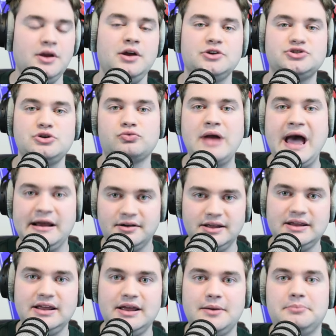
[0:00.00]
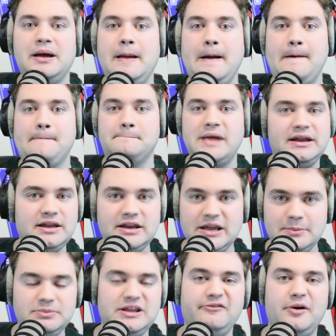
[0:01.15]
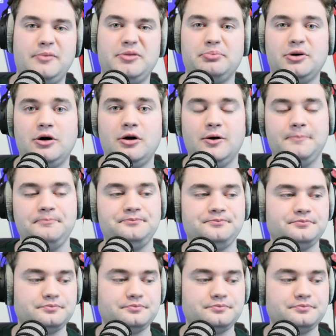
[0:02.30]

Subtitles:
So rattling him, making him give up the ball,